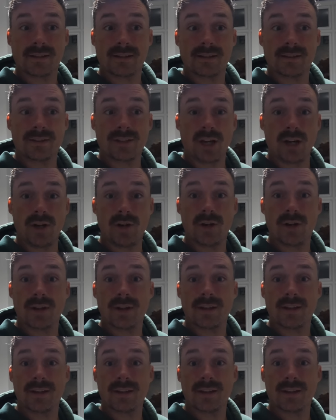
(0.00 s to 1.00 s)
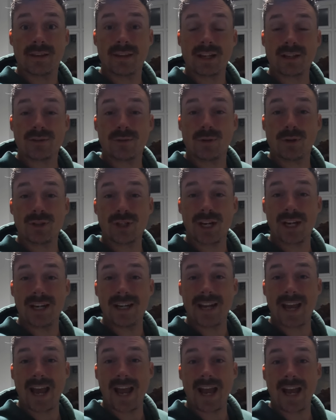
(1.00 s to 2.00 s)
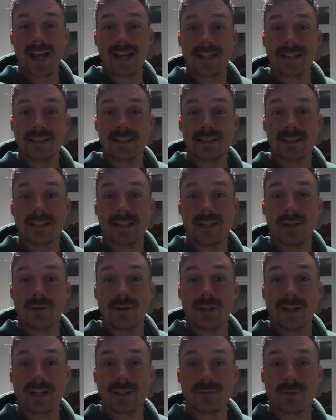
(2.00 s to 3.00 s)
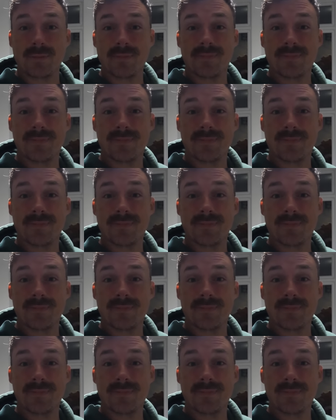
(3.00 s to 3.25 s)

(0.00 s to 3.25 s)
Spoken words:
So thanks for watching, and see you on the next one.